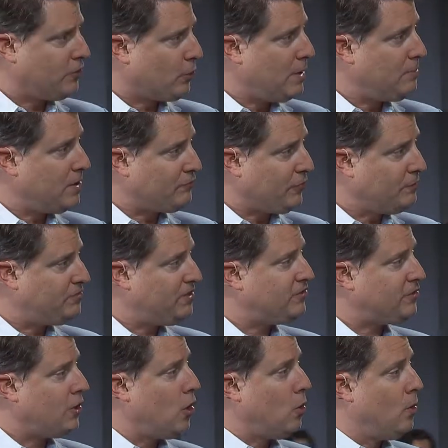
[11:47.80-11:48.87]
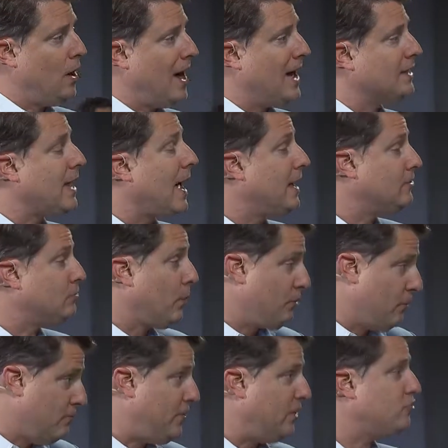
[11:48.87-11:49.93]
agreement from Cisco aligns with
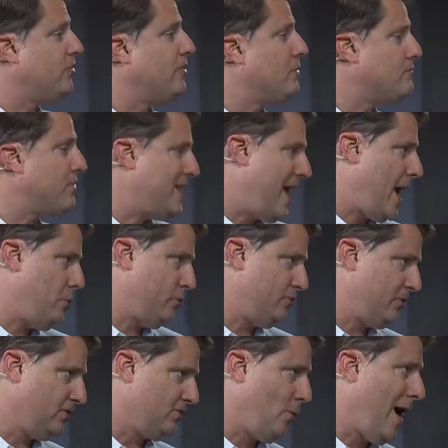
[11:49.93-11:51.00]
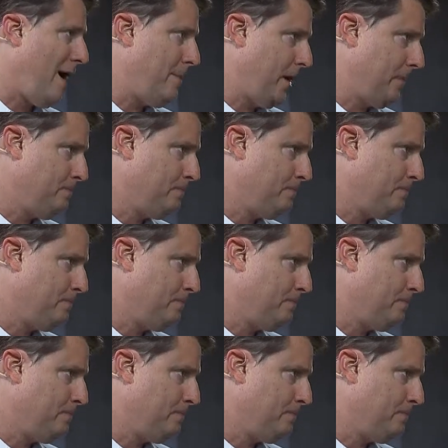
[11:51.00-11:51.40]
the vision that Vinay was describing.